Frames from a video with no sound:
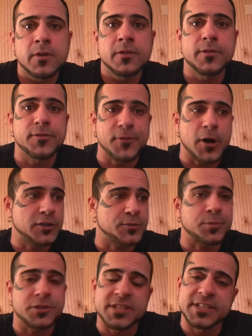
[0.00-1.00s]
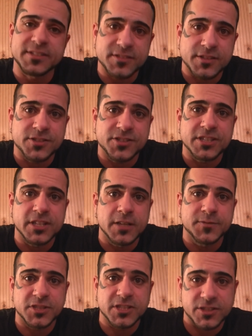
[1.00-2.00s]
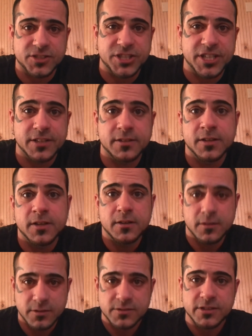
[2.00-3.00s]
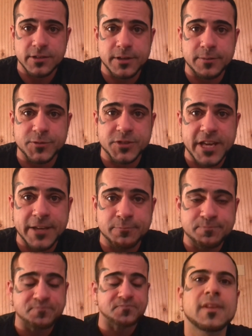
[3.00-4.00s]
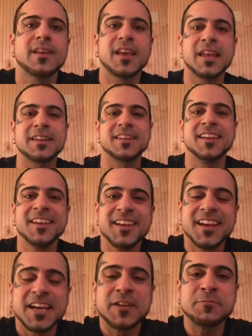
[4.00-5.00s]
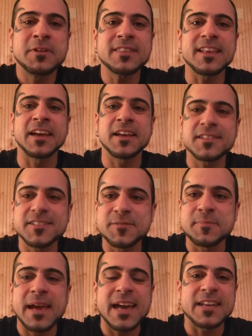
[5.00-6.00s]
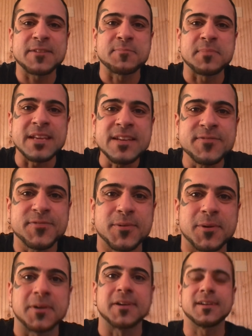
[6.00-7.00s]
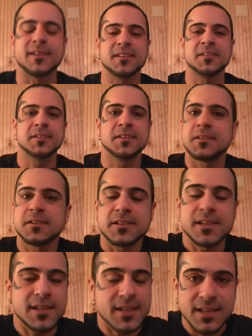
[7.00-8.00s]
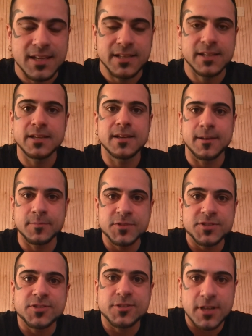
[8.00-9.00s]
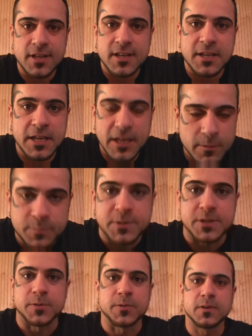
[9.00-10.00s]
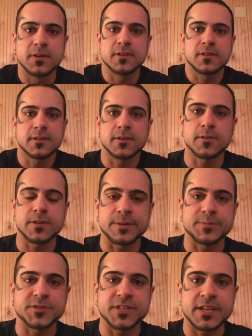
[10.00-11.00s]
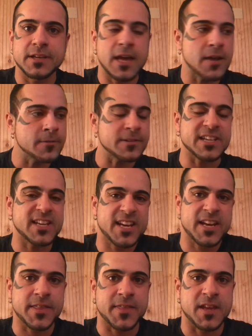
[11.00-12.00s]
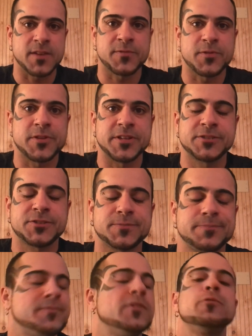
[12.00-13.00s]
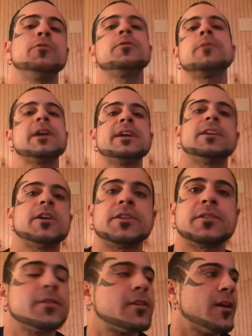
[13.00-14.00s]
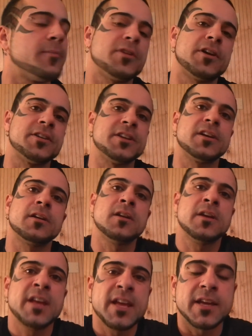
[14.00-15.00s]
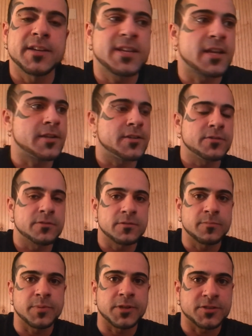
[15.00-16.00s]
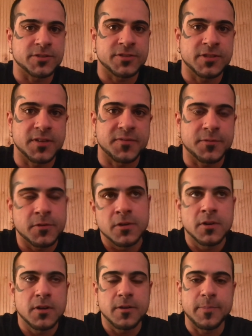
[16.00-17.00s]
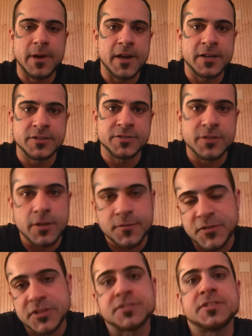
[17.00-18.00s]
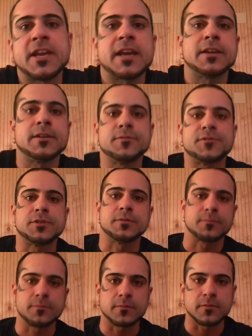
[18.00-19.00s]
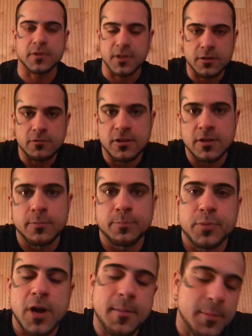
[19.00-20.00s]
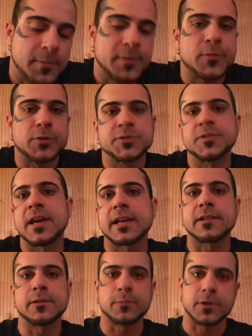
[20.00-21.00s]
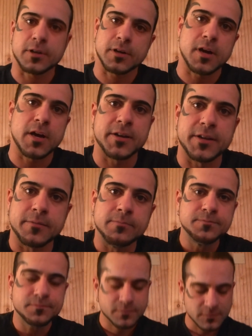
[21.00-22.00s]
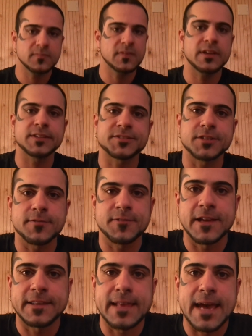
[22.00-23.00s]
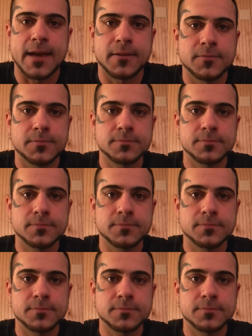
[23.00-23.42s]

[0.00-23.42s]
the false pretense that she loves you and shit. You see what I'm saying? And what the hell are you mad at me for? You idiot, I'm just trying to help you. You know what I'm saying? I don't get anything for this. What do I get on coming on here and telling you a bunch of stuff about yourself that's negative that you need to probably most likely work on and stuff like that?